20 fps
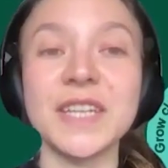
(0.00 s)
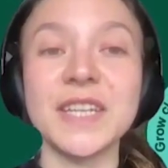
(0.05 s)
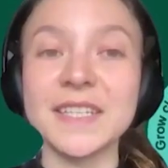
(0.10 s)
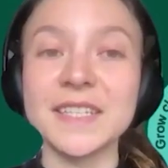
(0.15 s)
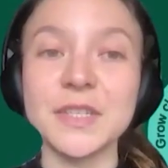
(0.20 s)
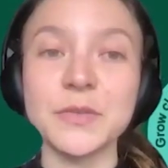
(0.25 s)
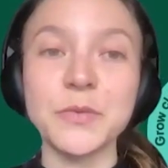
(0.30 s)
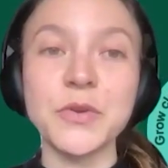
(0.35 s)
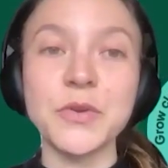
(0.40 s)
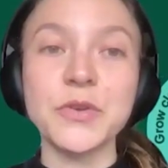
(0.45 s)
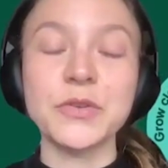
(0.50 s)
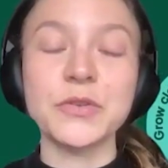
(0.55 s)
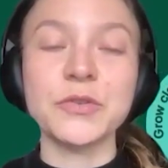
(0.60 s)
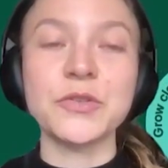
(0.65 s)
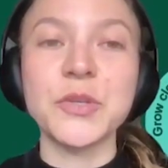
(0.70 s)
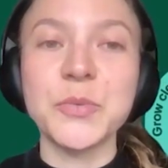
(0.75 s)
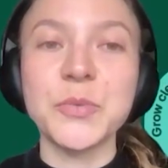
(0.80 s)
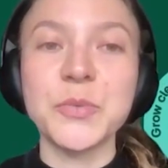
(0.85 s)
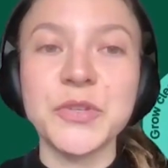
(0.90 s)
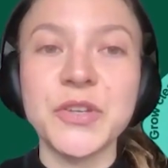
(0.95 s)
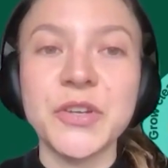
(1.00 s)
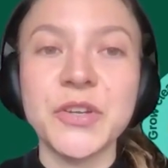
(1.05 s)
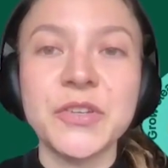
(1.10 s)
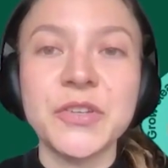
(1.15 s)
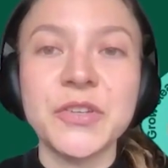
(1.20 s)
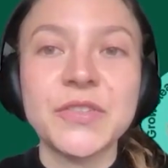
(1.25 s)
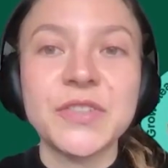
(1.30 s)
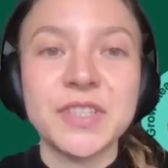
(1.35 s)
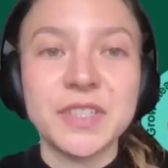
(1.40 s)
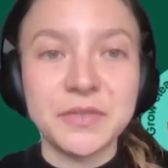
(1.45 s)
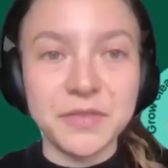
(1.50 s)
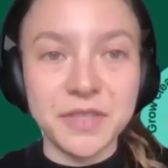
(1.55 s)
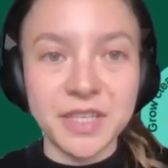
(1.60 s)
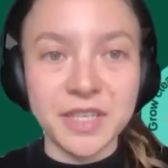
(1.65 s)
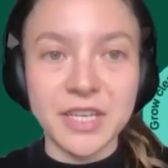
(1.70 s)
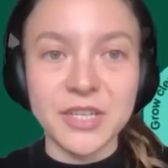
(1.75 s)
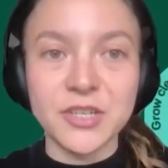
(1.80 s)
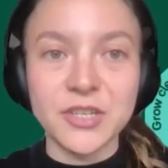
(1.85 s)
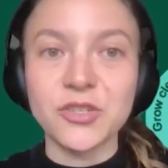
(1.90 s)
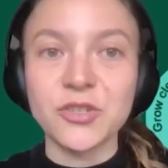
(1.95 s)
Net Zero Contributor
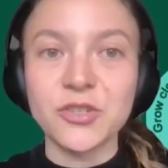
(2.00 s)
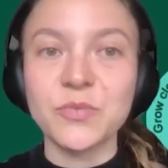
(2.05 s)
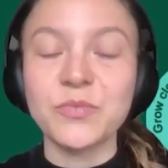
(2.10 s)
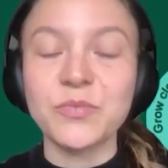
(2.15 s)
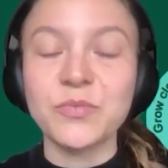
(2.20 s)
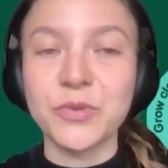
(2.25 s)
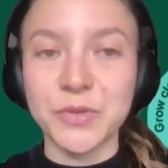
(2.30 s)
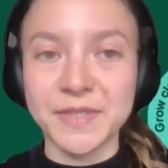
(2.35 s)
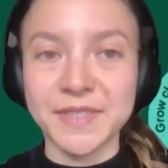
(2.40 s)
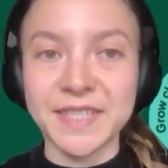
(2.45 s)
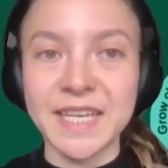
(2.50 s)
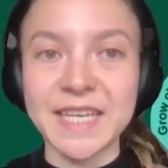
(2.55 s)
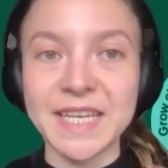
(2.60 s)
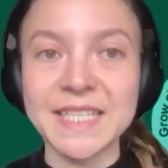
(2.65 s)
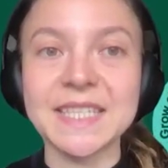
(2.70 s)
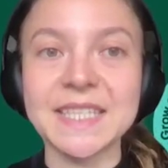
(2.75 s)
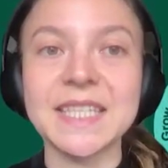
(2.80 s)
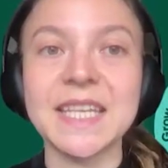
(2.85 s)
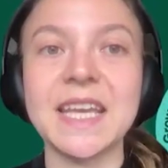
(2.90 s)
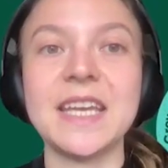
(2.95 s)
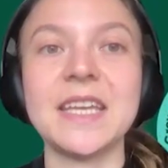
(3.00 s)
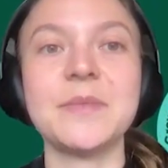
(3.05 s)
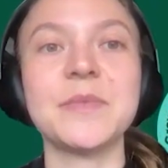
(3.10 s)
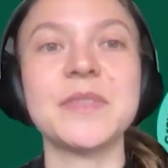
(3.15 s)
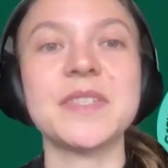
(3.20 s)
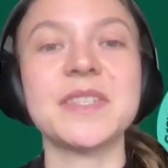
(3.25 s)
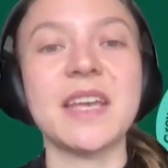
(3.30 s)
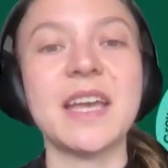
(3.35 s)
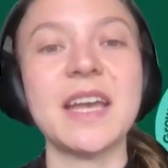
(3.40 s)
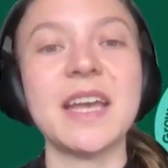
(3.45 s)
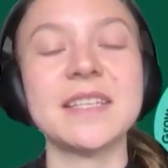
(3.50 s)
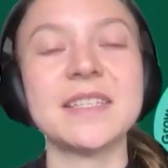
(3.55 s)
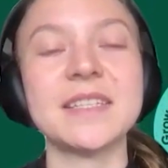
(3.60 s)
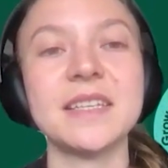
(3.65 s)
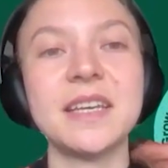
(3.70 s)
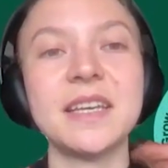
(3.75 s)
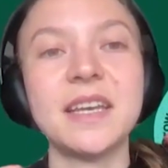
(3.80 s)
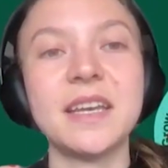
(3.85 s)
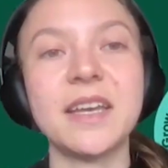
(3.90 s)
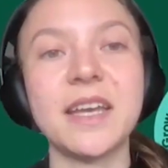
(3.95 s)
certification process aims
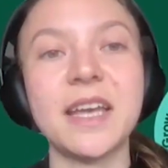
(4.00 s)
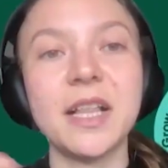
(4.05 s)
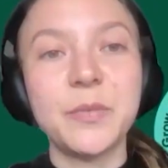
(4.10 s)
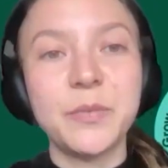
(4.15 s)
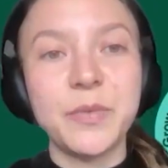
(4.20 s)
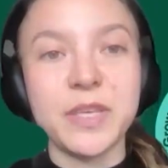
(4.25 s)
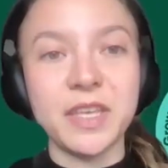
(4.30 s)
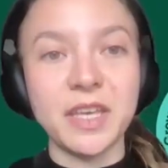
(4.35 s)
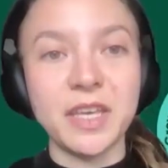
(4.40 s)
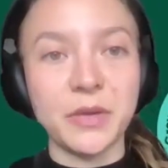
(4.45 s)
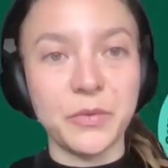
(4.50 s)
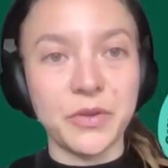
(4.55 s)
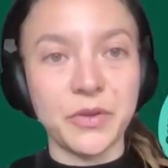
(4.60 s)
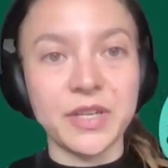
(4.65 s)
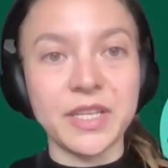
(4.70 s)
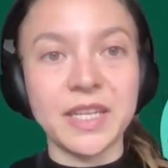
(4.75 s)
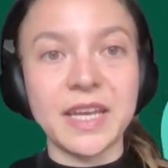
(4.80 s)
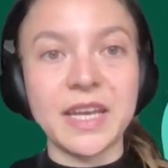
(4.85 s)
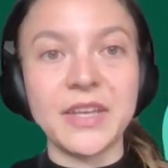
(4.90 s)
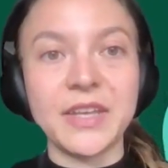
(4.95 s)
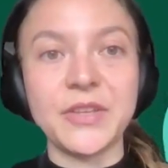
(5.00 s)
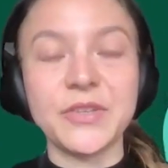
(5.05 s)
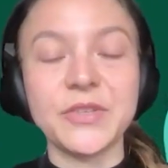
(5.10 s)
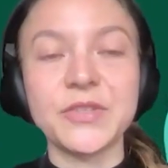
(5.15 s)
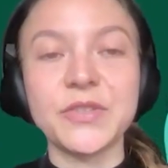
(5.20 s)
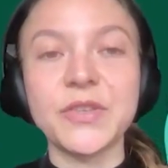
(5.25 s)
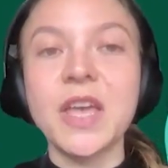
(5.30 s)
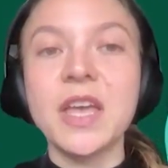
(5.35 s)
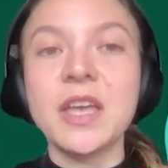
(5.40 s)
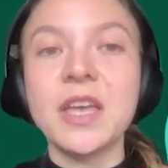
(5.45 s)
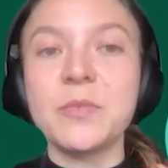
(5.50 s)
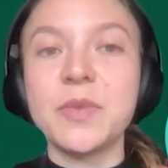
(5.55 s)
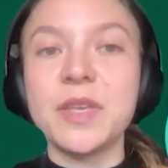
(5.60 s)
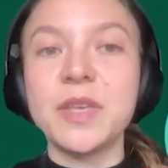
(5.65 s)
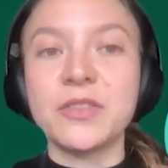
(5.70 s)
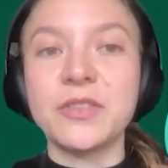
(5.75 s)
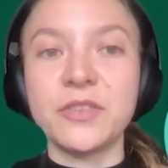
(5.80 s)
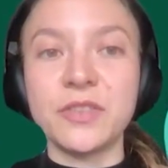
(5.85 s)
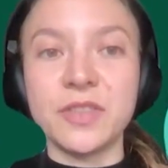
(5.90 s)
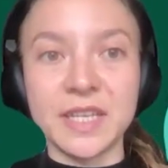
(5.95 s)
at helping our clients
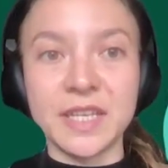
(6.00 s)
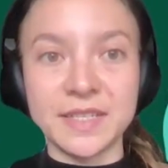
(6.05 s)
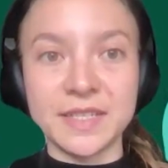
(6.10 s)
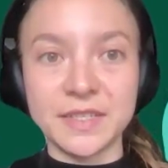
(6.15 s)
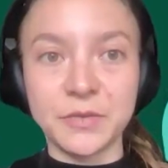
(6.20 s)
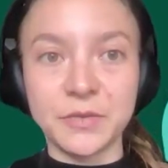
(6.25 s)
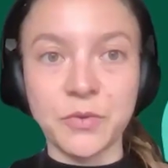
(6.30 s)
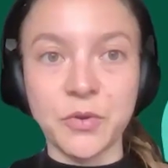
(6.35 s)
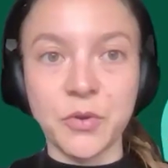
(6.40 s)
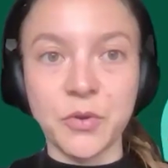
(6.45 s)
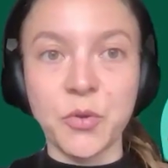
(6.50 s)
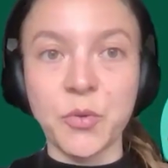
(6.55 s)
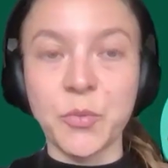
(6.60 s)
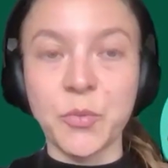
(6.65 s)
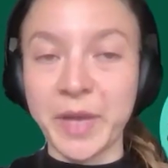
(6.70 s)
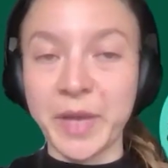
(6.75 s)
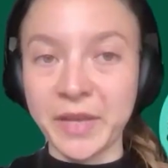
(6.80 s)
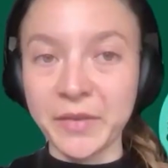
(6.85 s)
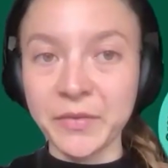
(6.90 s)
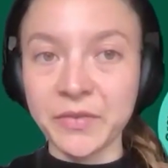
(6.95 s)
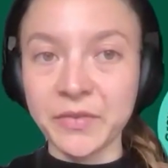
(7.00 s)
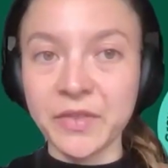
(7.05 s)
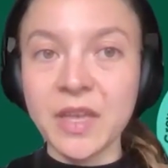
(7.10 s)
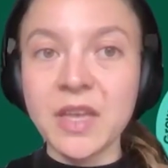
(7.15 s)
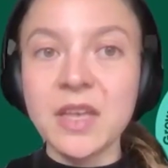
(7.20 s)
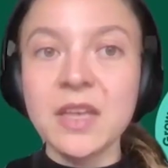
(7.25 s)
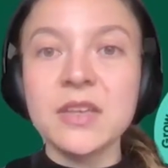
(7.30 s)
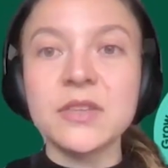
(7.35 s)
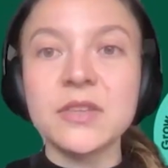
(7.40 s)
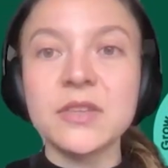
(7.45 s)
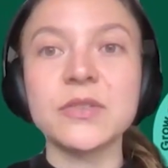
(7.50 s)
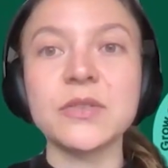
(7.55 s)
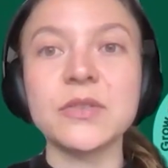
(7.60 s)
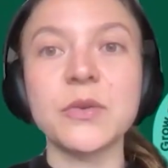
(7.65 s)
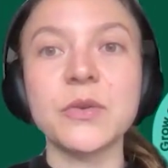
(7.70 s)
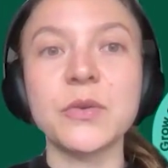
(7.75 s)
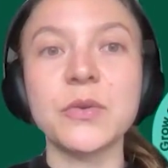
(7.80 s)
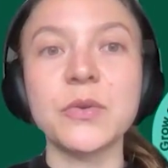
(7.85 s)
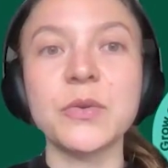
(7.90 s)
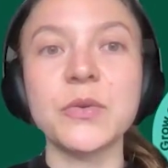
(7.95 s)
be on a net zero path.
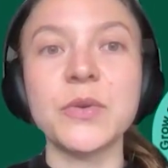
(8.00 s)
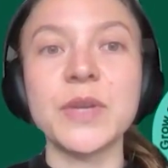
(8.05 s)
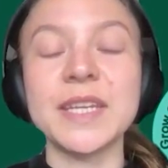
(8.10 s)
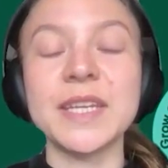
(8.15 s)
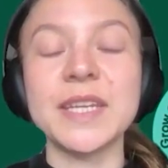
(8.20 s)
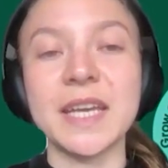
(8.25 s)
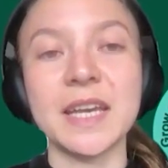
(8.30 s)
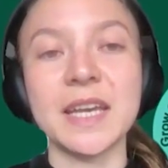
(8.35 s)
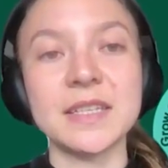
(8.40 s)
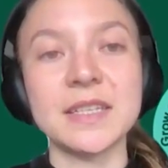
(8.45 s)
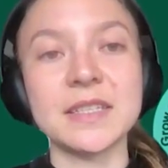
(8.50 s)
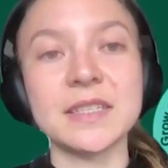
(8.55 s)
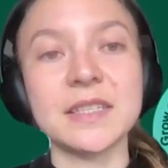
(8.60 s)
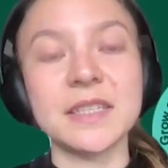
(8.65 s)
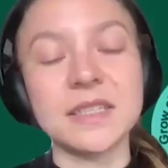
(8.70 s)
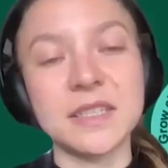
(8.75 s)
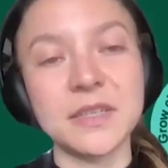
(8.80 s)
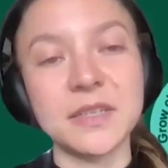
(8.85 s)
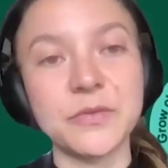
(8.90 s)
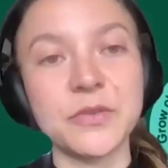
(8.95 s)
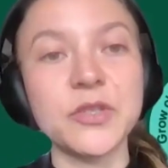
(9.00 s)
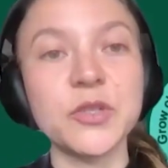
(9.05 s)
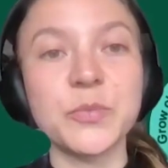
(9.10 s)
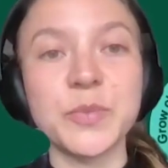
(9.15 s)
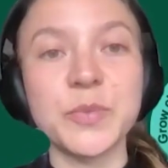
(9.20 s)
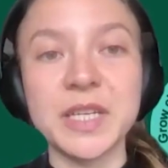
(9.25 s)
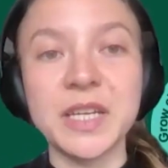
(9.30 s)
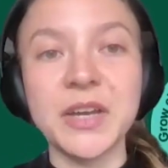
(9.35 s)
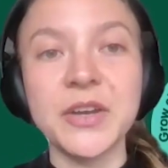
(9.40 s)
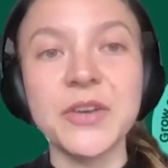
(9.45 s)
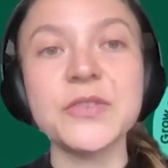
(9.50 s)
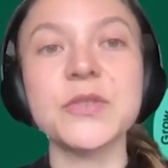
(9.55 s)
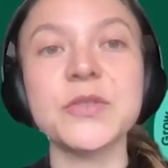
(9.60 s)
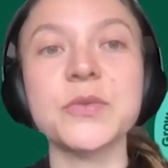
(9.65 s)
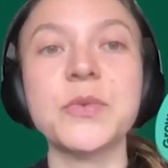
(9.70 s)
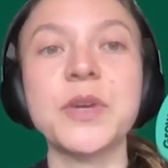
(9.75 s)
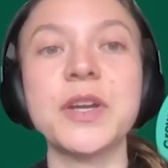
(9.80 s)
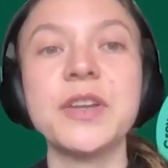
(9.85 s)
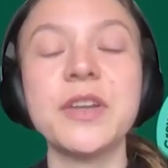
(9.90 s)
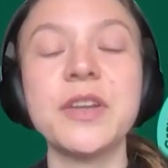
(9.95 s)
So it has different
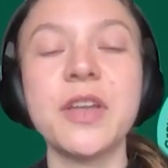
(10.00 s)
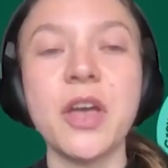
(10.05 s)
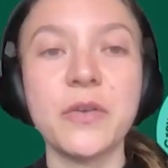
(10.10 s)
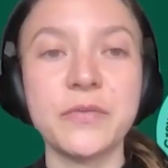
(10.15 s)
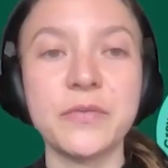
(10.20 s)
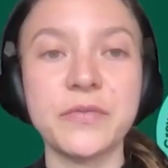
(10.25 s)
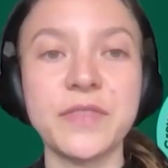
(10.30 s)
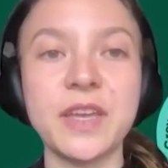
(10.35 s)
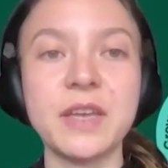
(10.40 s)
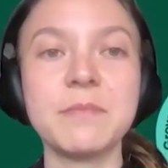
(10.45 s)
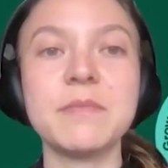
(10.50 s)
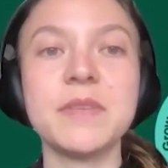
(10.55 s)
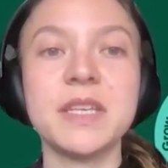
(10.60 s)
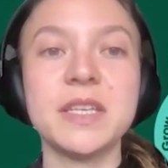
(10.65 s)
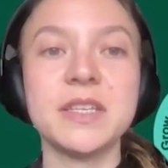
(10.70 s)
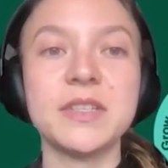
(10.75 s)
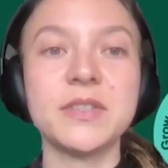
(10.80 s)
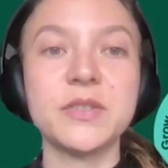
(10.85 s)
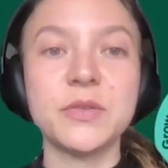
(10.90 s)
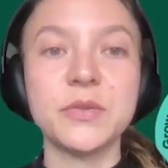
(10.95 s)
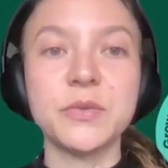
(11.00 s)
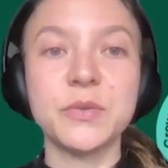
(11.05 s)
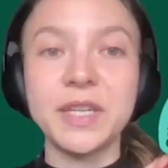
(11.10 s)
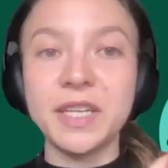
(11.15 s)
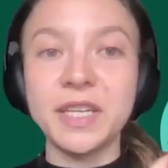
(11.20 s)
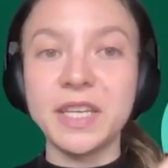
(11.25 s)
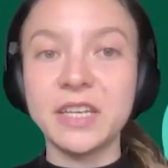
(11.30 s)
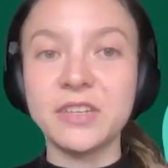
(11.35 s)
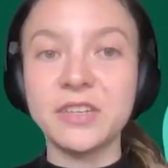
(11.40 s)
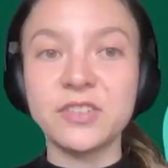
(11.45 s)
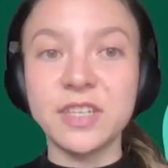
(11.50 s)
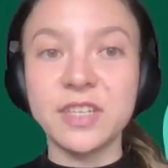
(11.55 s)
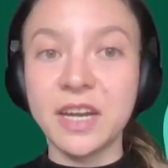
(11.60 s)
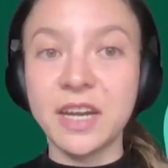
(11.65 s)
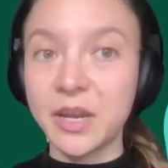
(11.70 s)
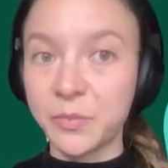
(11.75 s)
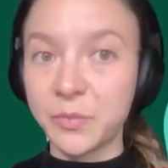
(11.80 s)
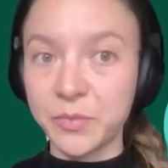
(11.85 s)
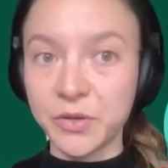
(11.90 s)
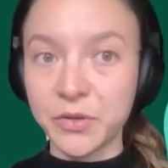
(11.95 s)
pillars. One of them is to engage
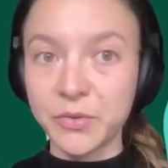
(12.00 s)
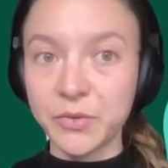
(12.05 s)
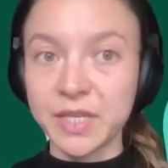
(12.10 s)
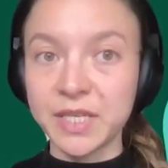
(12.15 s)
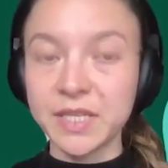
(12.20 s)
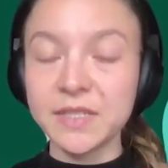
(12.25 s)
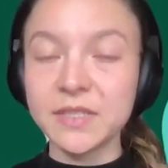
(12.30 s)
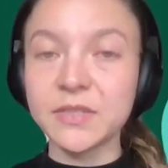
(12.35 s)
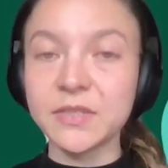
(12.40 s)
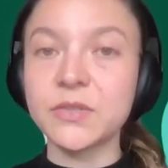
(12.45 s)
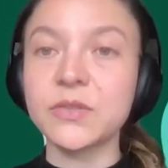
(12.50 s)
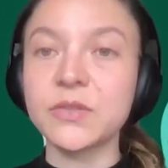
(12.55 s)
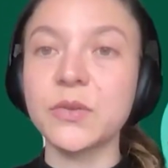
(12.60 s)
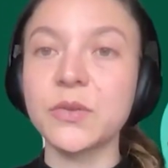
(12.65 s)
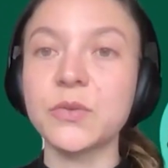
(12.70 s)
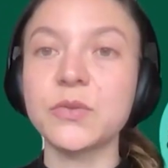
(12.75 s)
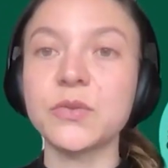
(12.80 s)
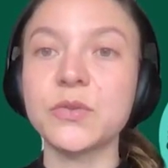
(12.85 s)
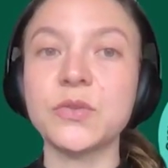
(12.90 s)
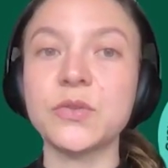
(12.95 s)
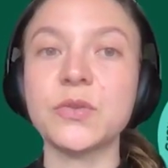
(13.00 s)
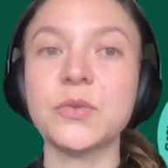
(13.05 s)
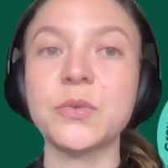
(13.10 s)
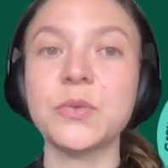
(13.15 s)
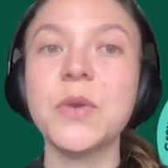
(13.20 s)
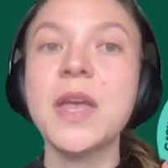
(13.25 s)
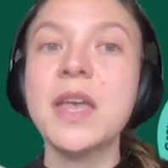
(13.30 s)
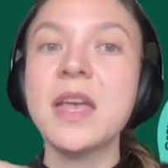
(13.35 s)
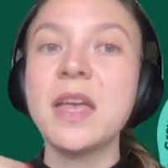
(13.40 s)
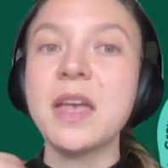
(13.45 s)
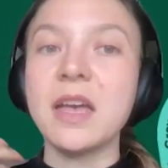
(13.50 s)
their employees, so to